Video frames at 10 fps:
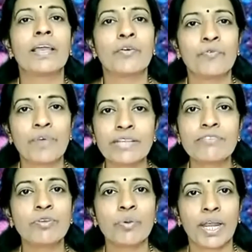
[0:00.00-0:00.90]
Once
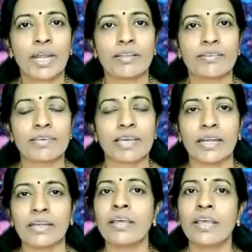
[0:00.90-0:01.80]
you understand
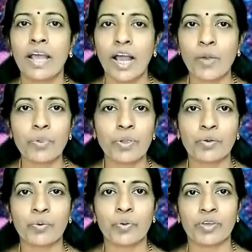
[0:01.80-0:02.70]
how you are
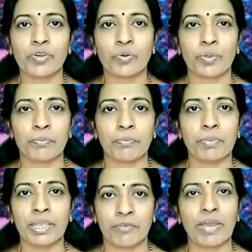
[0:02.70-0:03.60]
going to be
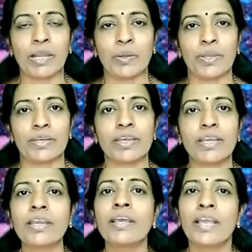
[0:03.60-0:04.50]
evaluated,
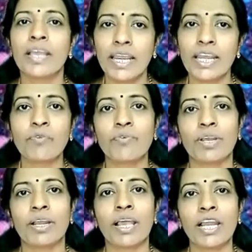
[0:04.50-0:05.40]
it will
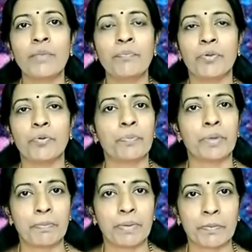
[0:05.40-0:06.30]
help you
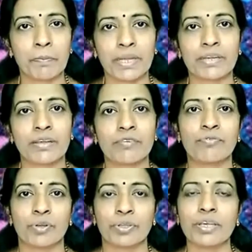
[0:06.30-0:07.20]
prepare better for
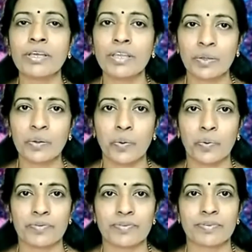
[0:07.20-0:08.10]
the
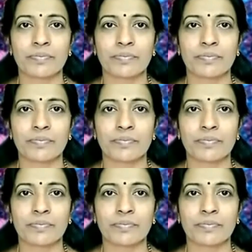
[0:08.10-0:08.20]
course.